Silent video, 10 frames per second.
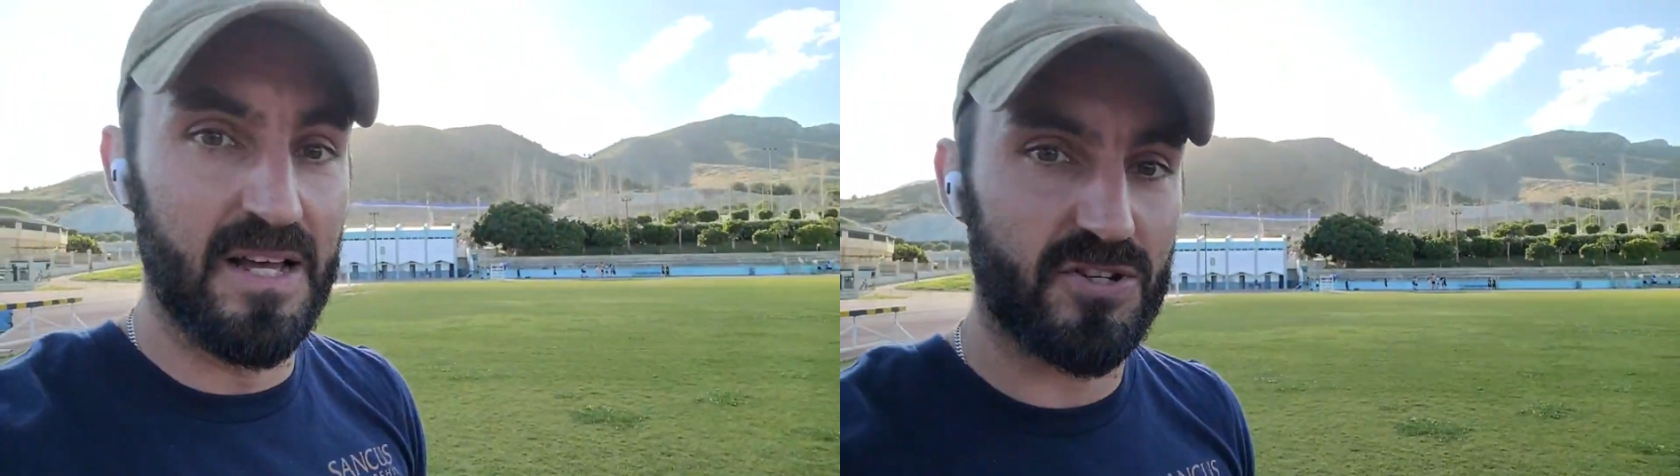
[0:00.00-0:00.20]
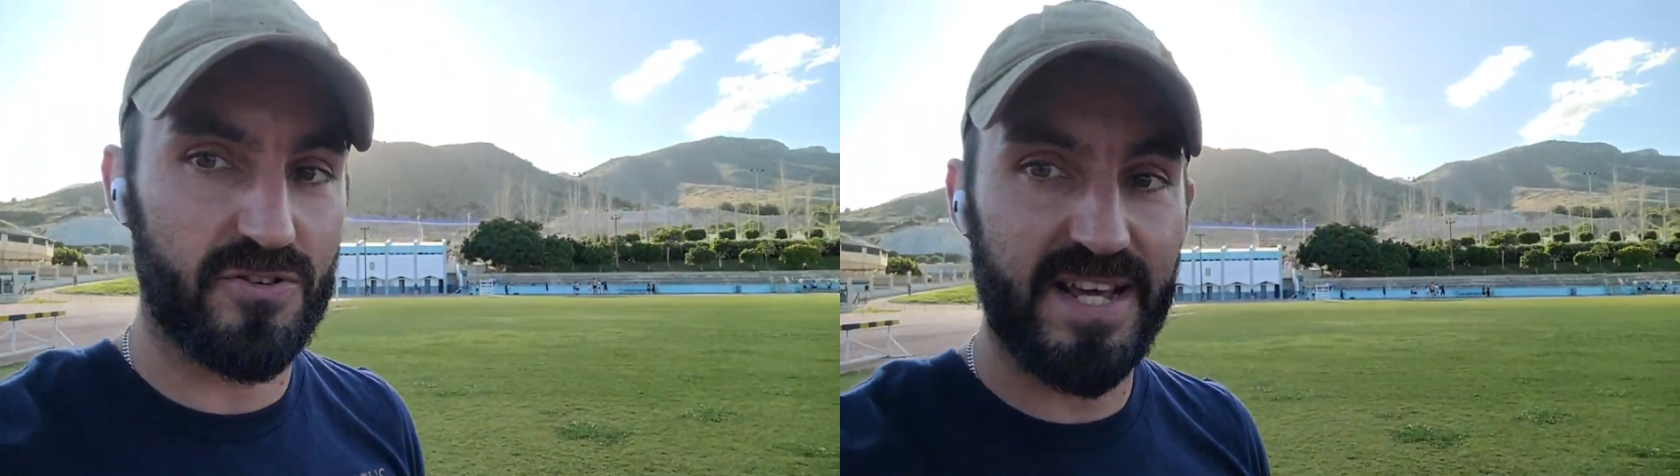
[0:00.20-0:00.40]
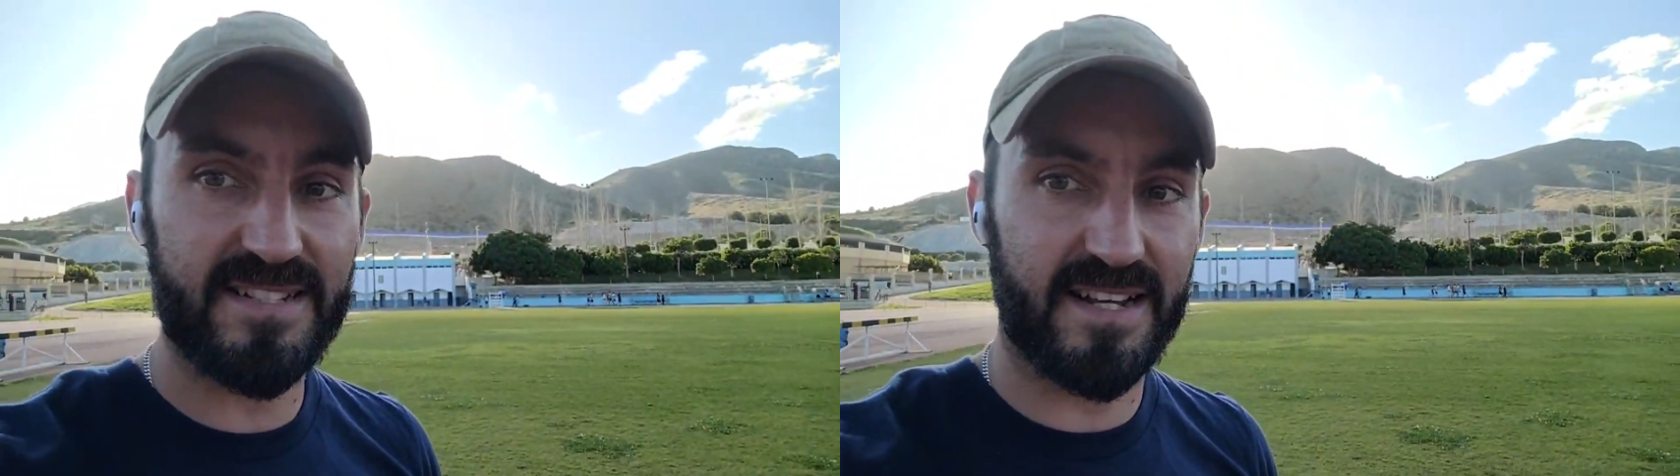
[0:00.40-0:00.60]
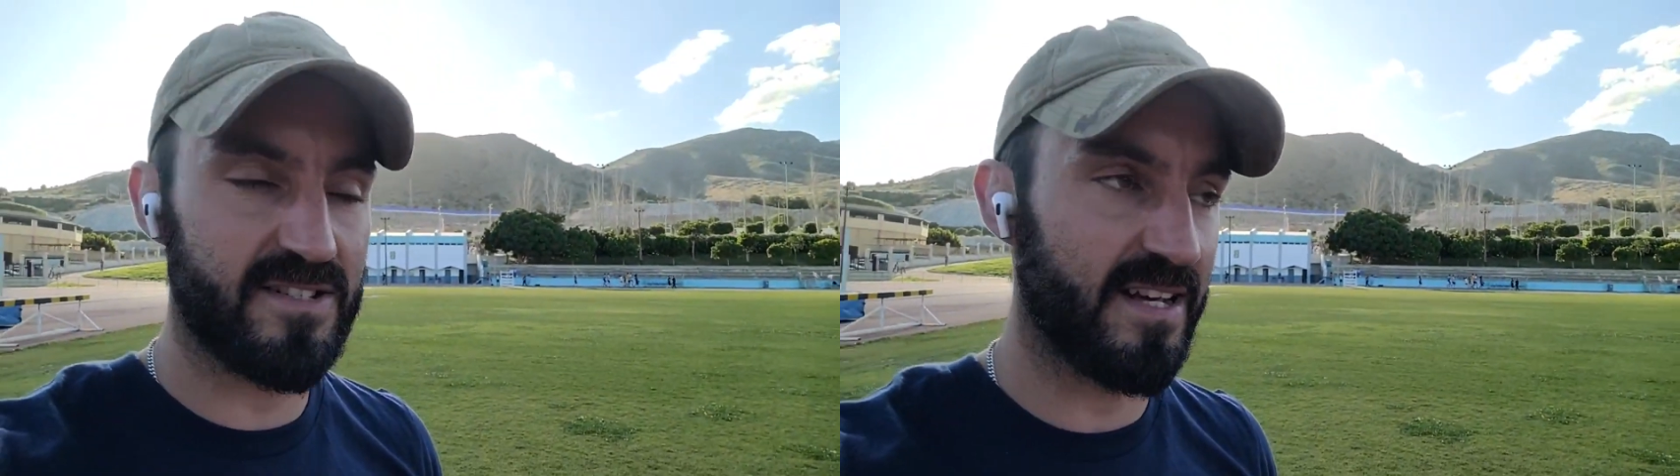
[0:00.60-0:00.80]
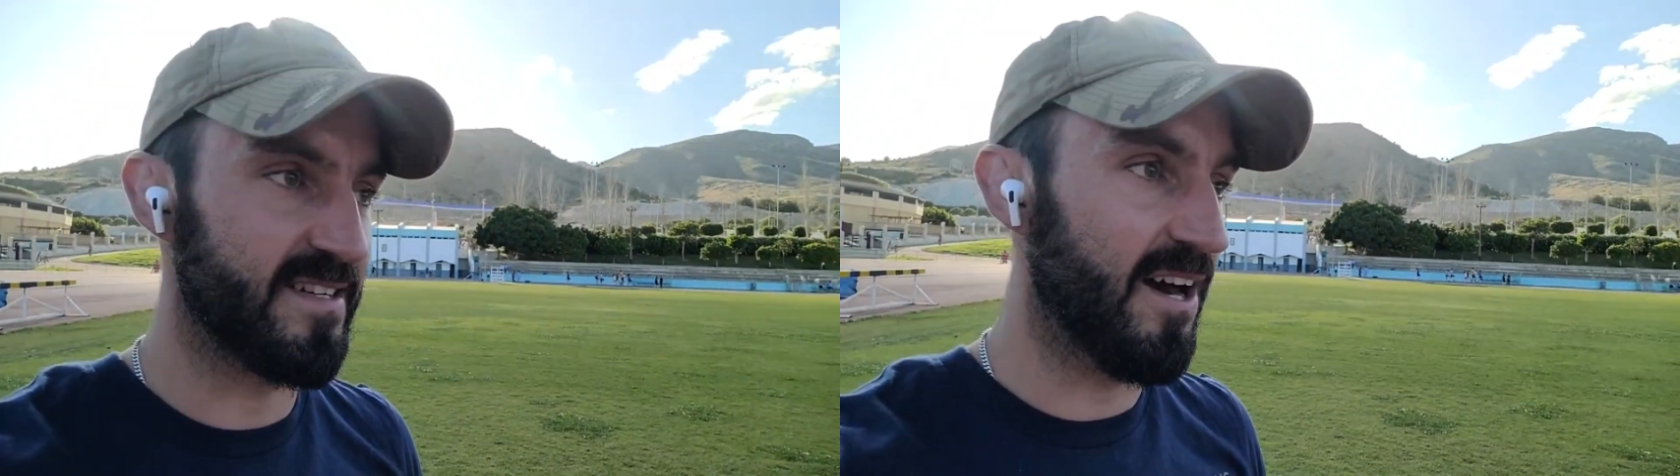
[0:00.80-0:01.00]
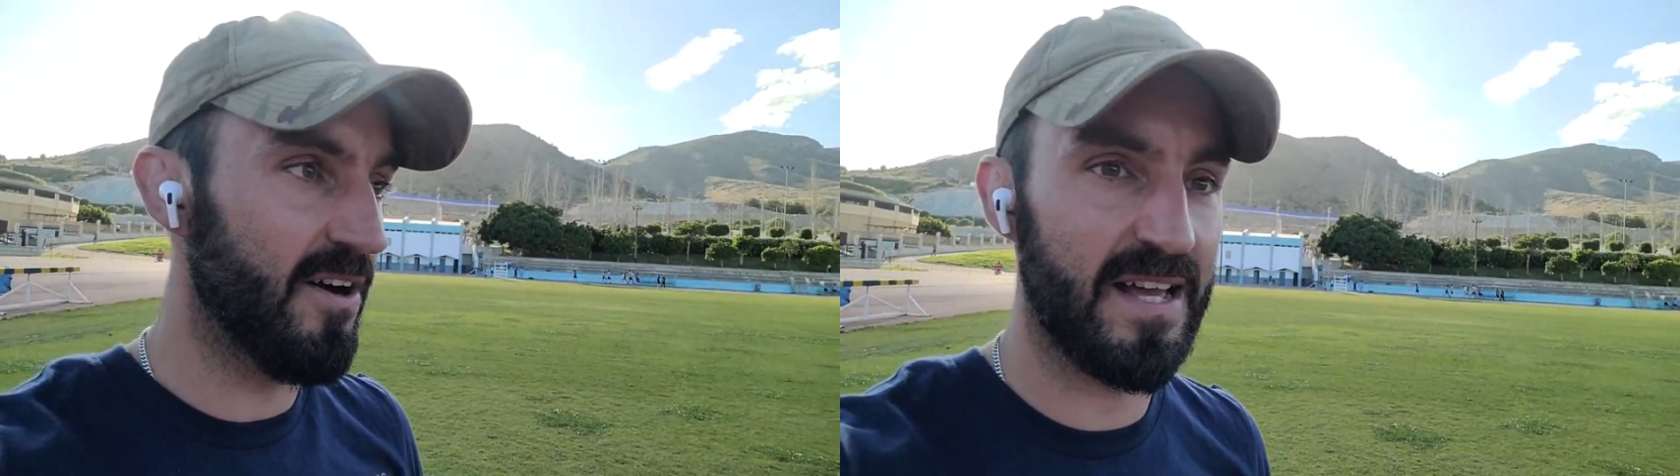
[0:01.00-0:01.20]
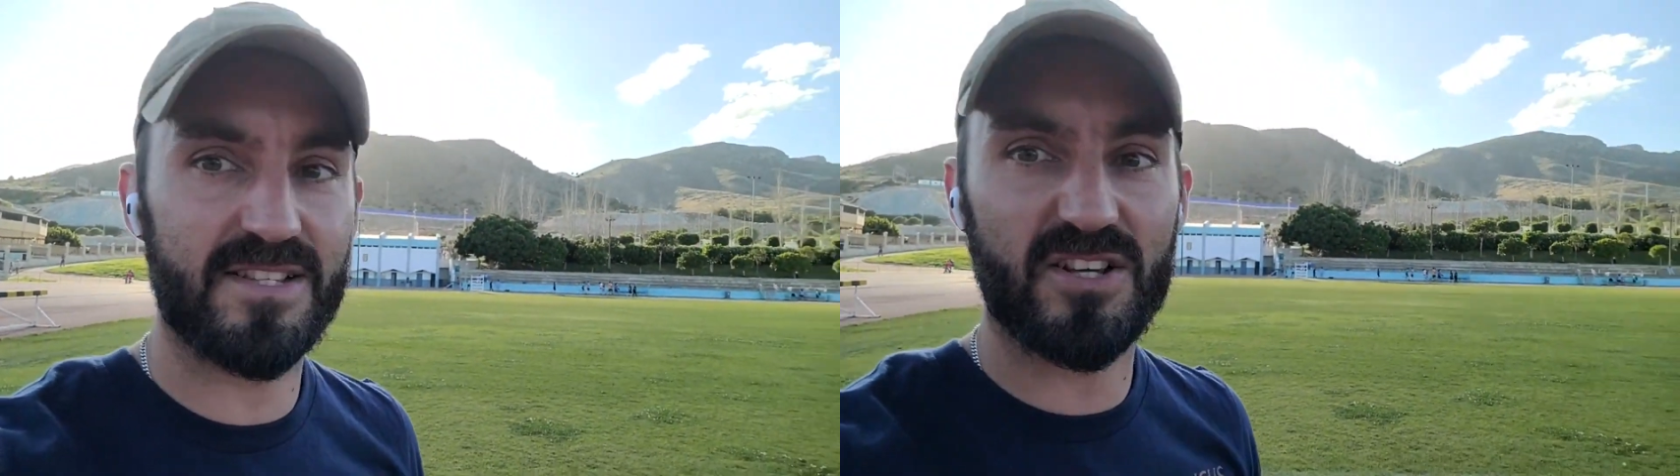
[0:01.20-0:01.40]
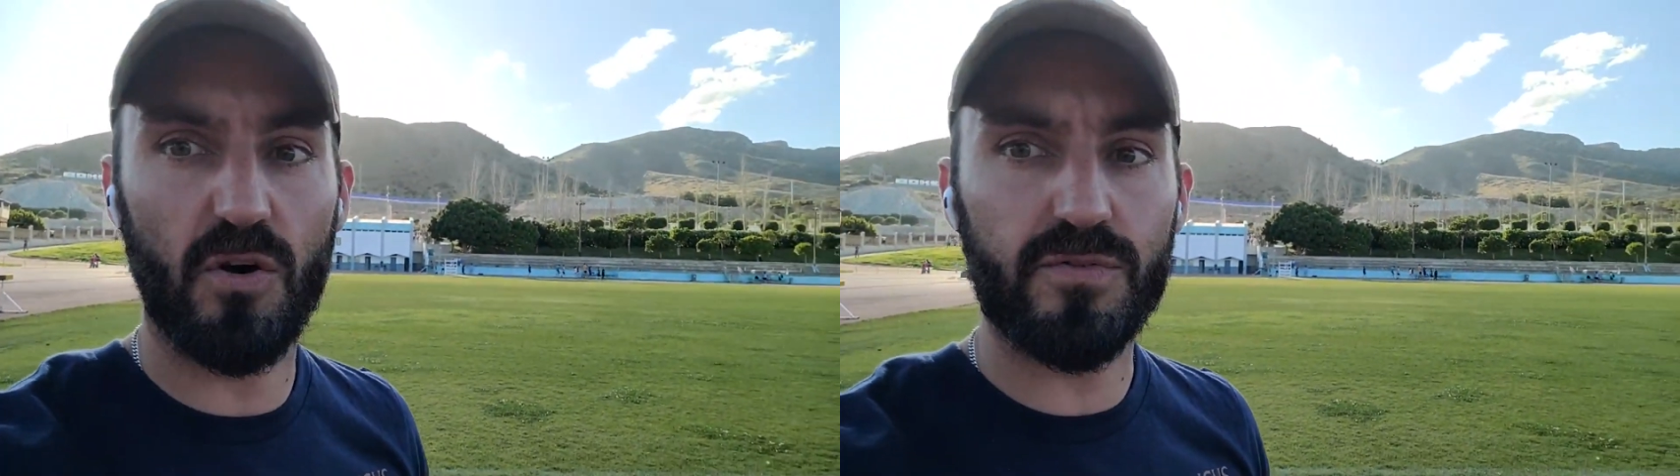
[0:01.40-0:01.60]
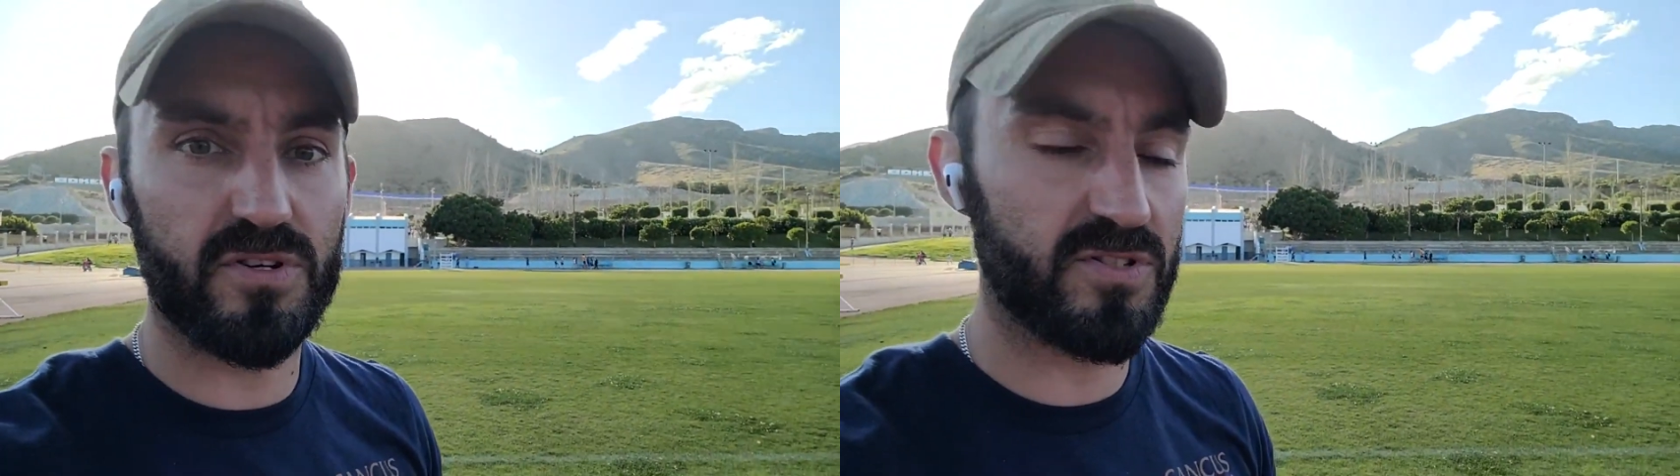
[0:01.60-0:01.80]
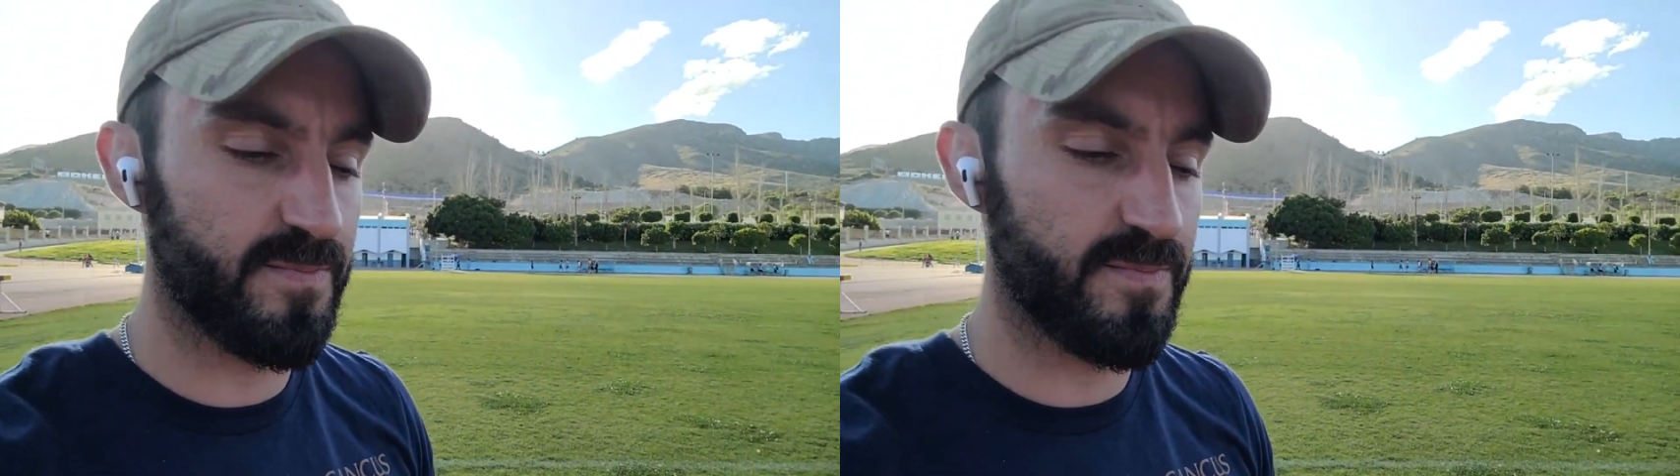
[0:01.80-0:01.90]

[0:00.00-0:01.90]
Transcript: So your next exercise now is to go through those